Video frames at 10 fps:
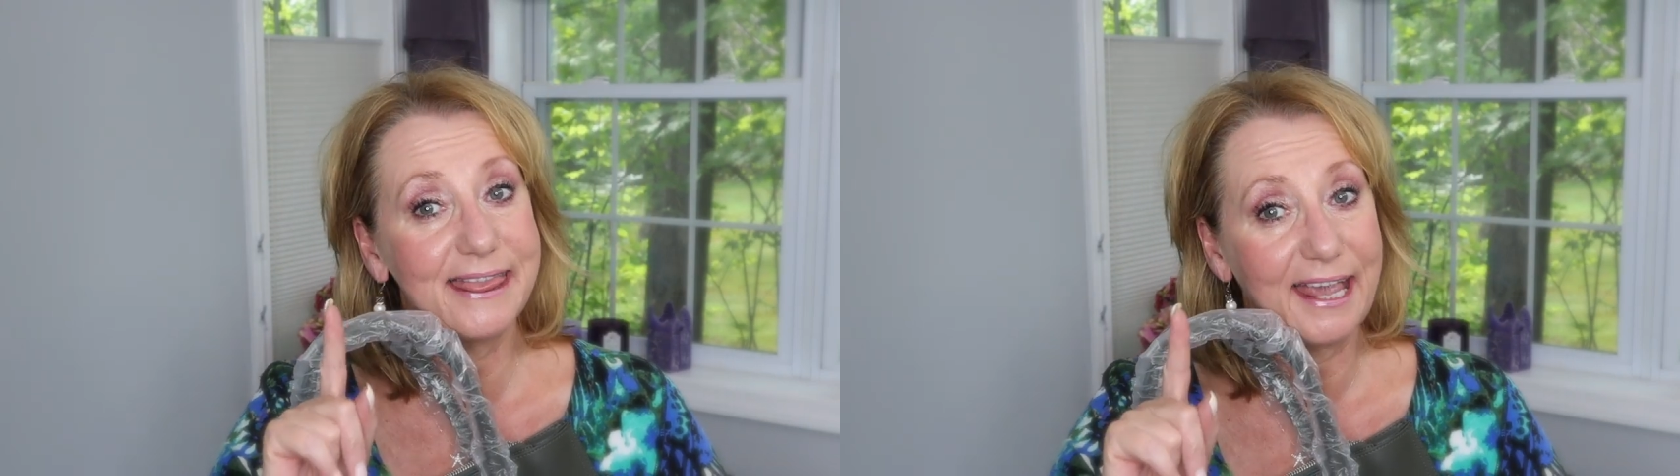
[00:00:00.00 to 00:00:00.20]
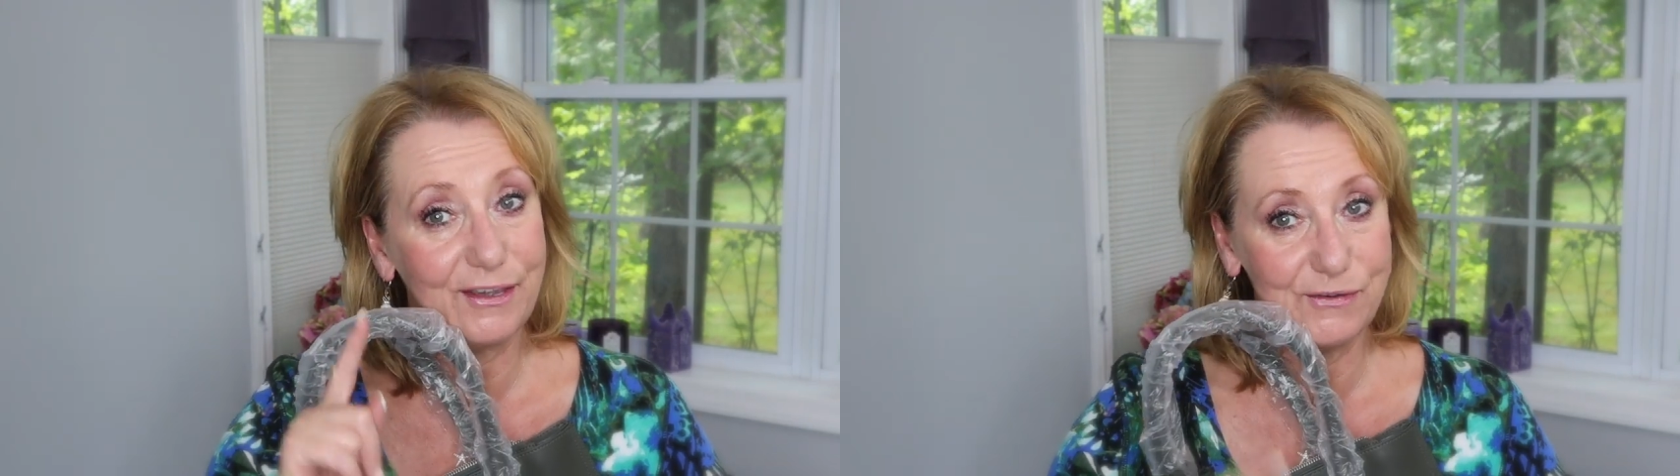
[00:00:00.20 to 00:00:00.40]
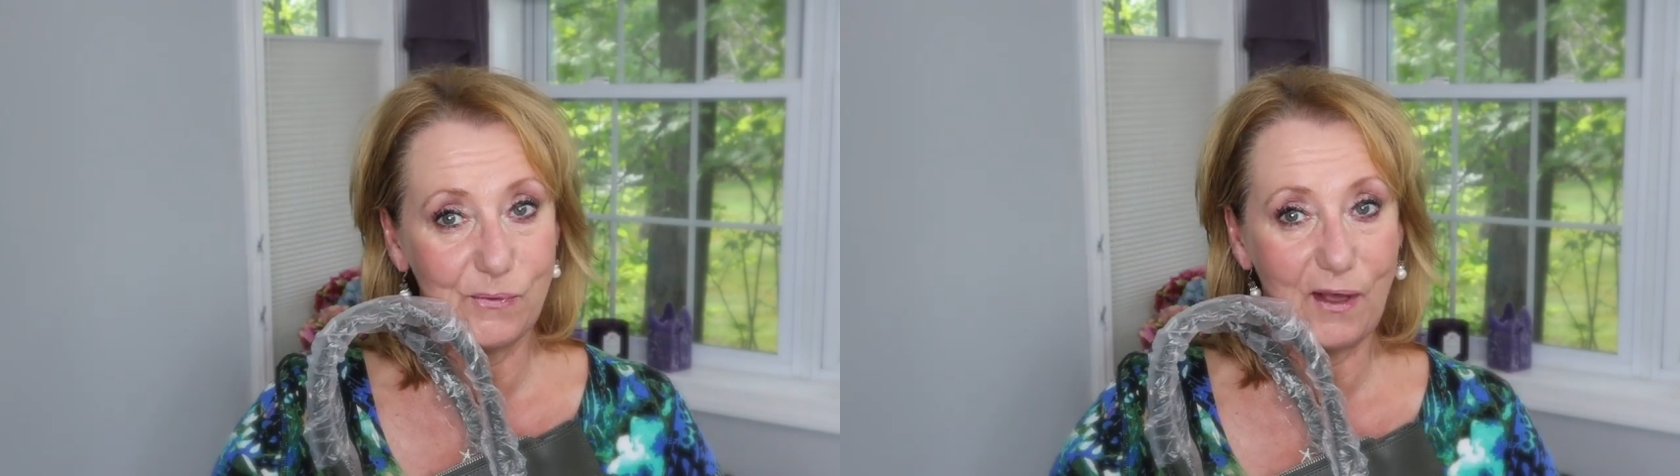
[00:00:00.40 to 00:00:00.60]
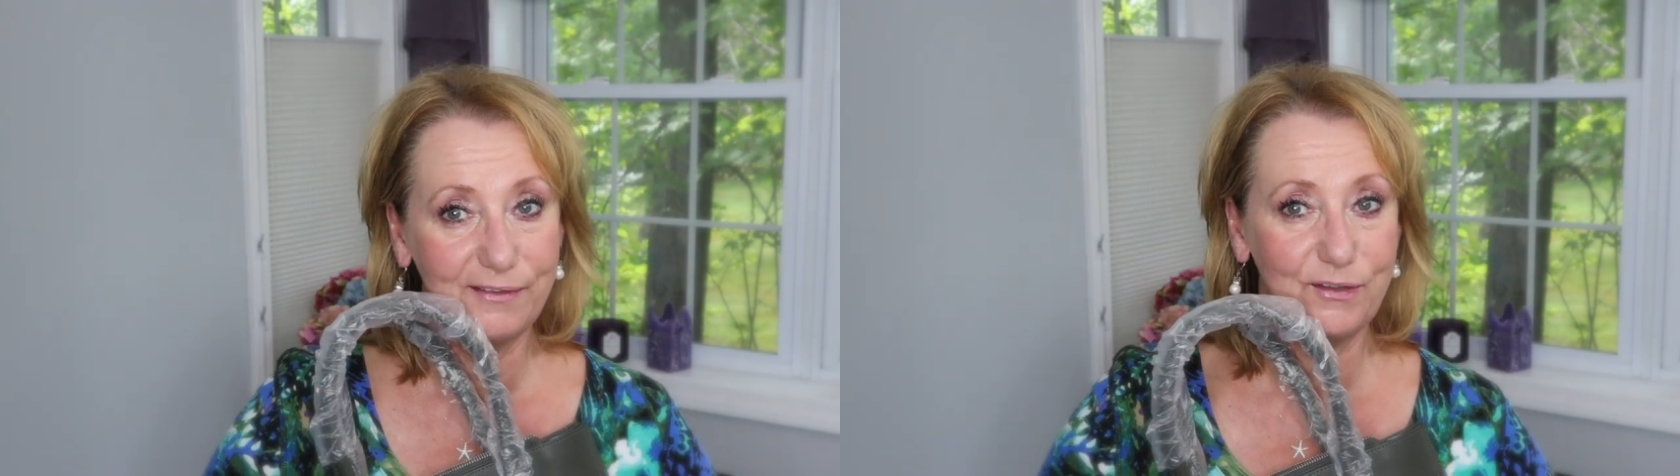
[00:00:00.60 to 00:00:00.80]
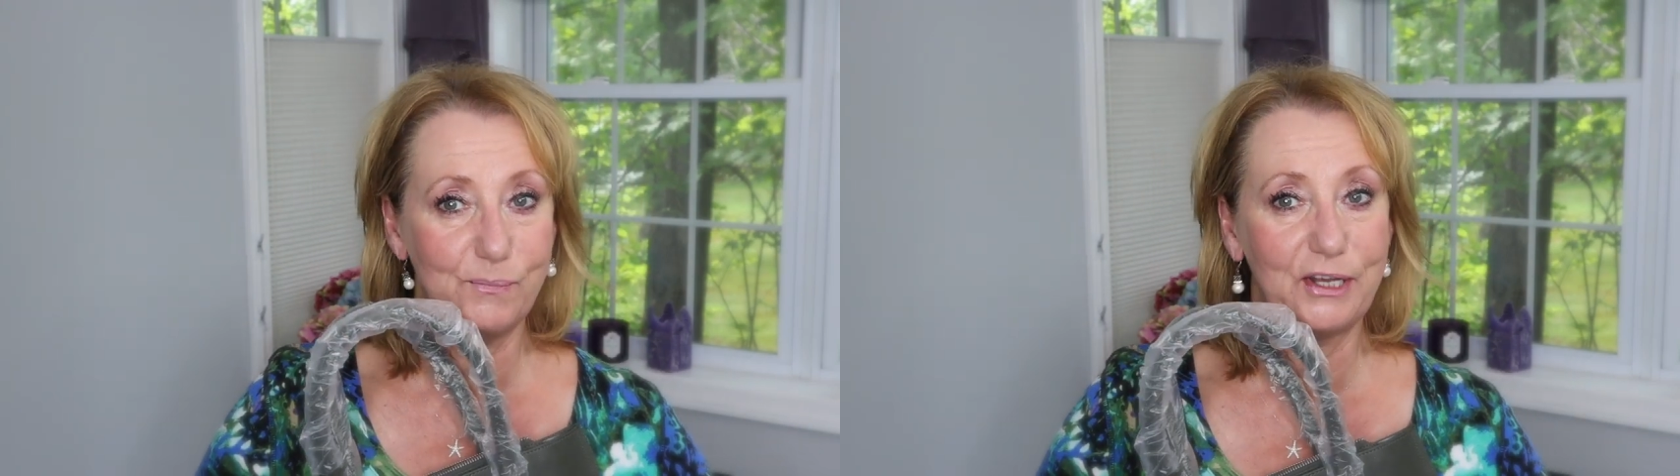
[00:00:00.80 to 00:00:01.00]
Thank you
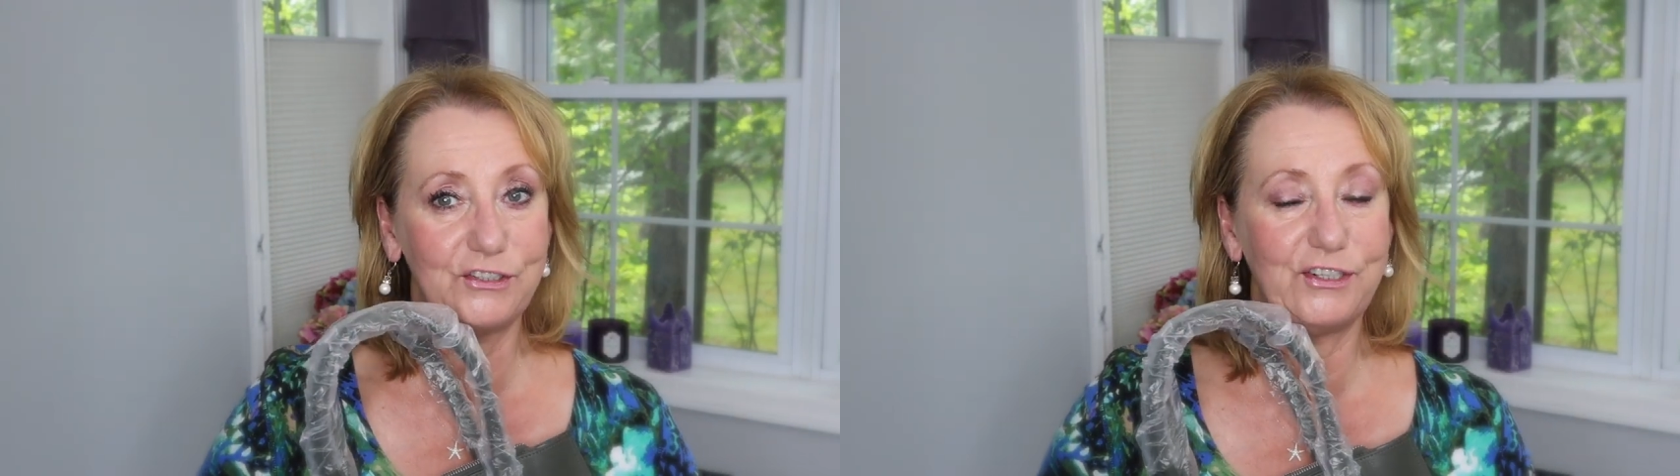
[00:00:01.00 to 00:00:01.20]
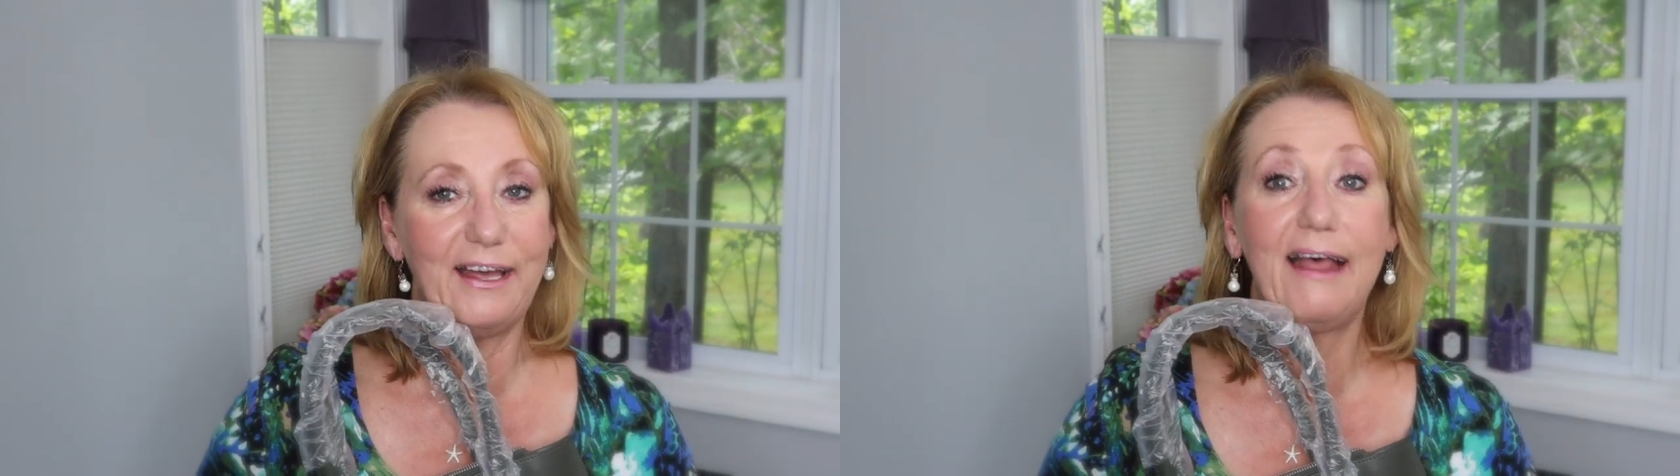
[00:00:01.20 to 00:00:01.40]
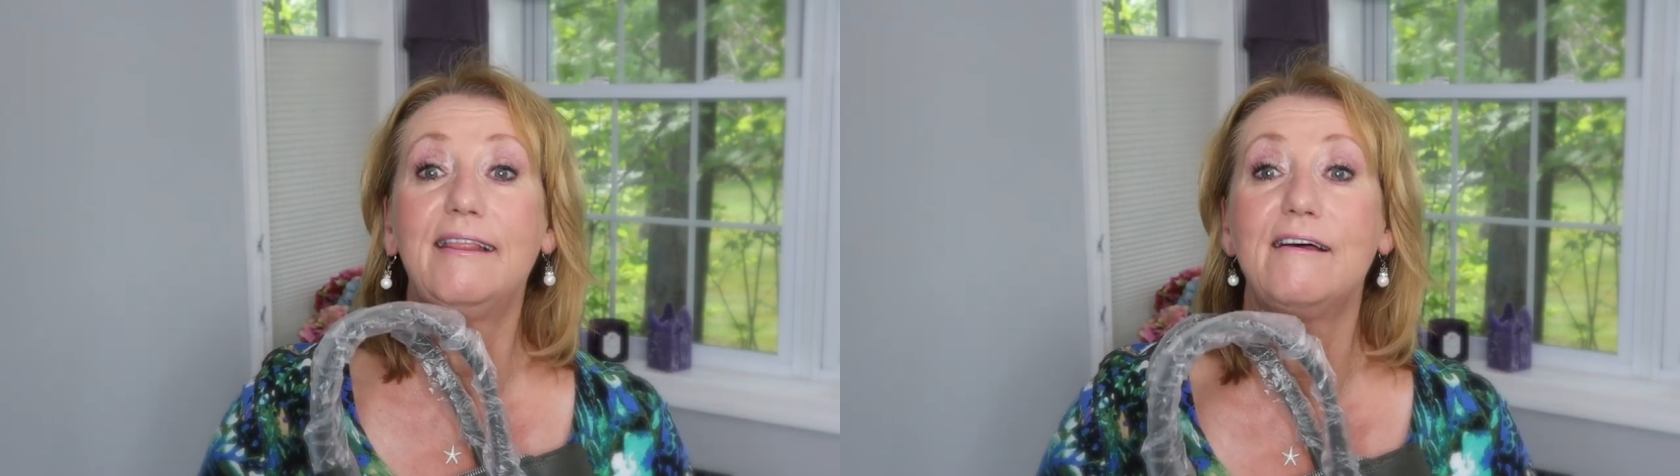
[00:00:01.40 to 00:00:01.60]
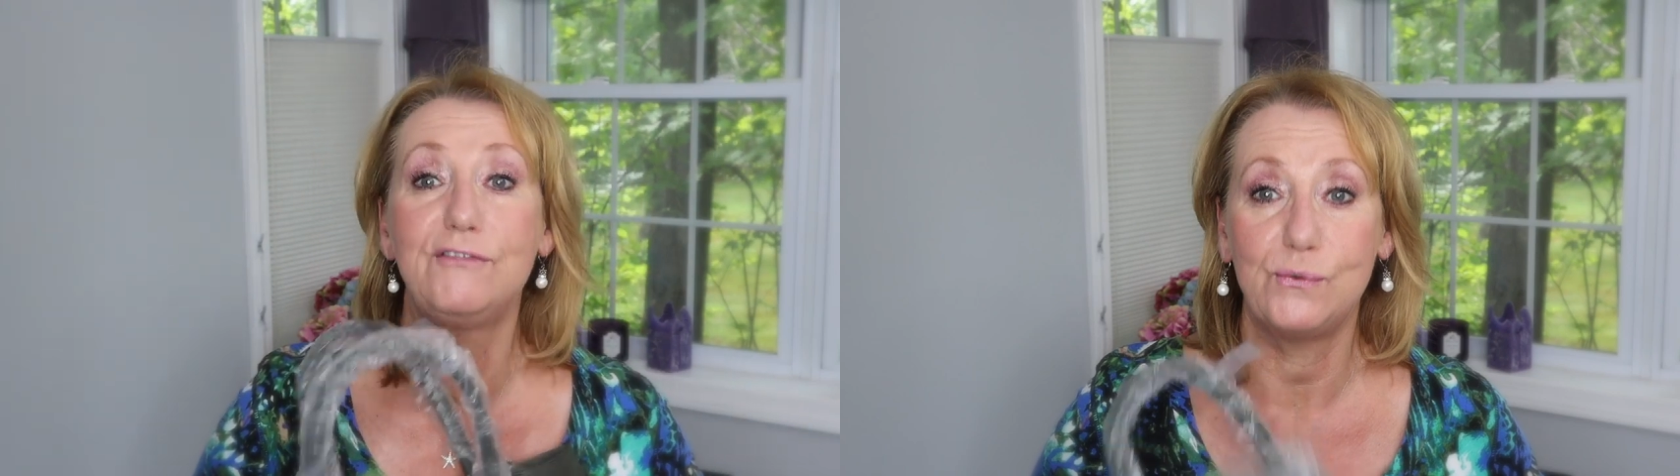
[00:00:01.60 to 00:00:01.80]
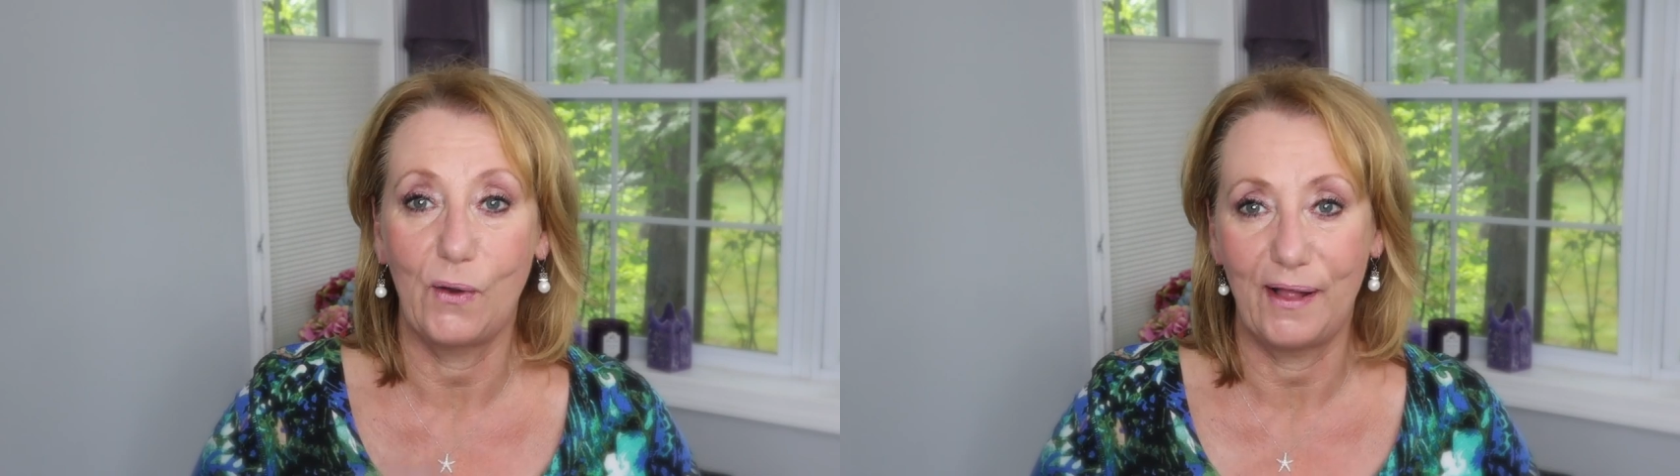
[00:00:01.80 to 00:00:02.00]
all so much. I
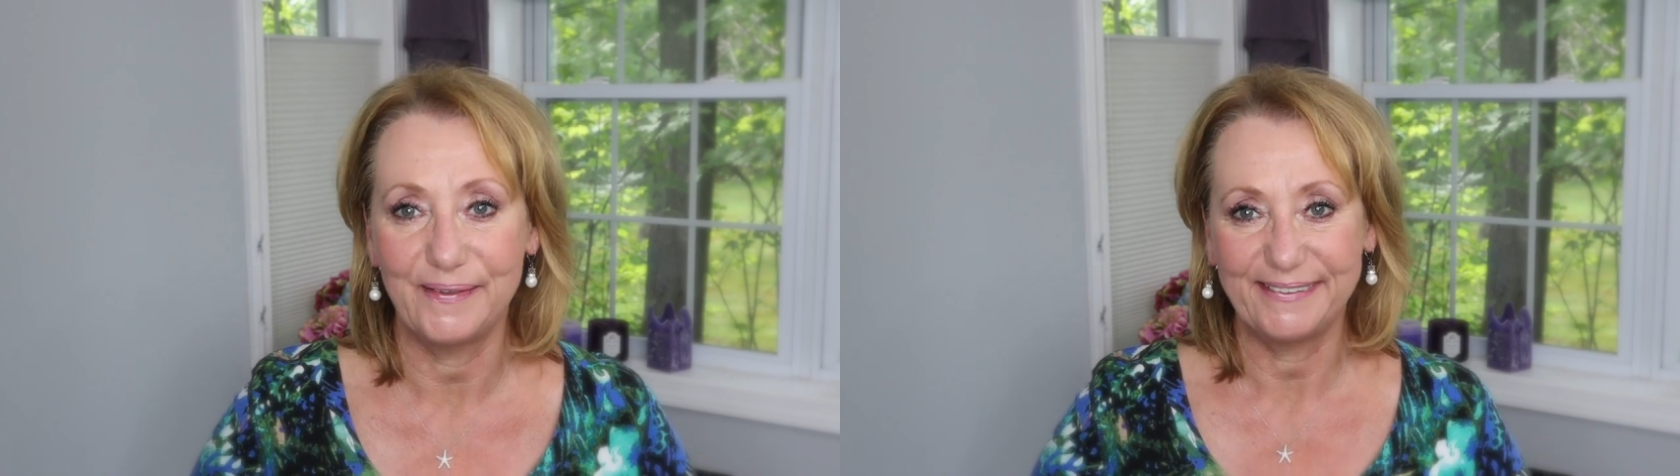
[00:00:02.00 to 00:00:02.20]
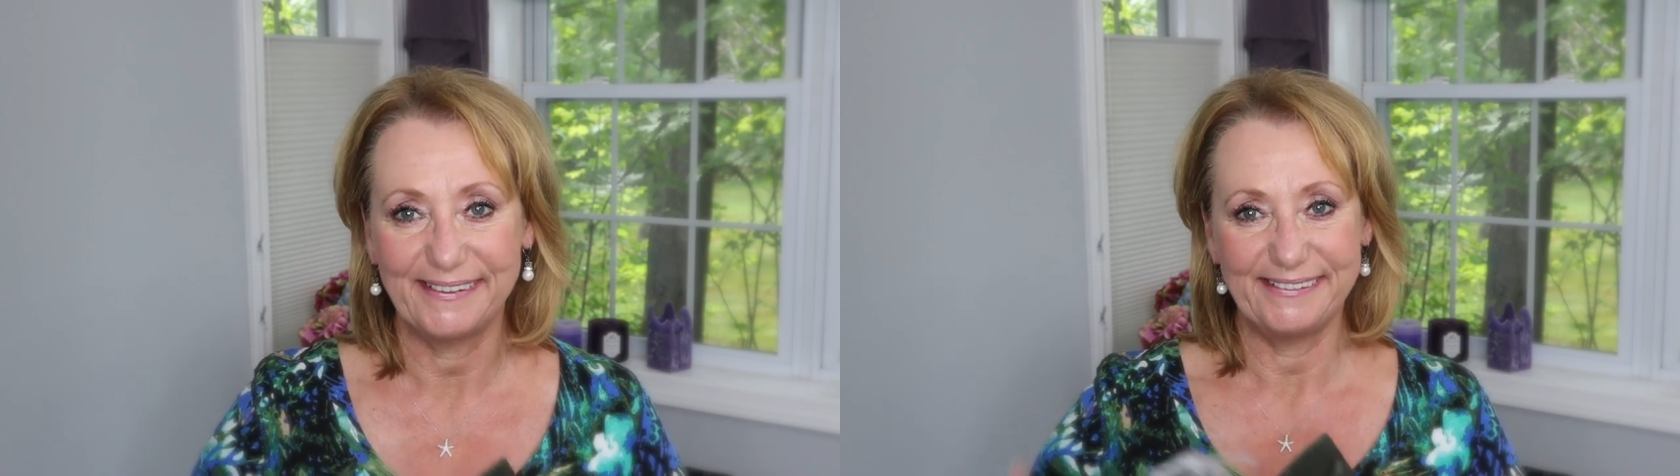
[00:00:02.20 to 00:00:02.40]
love you all.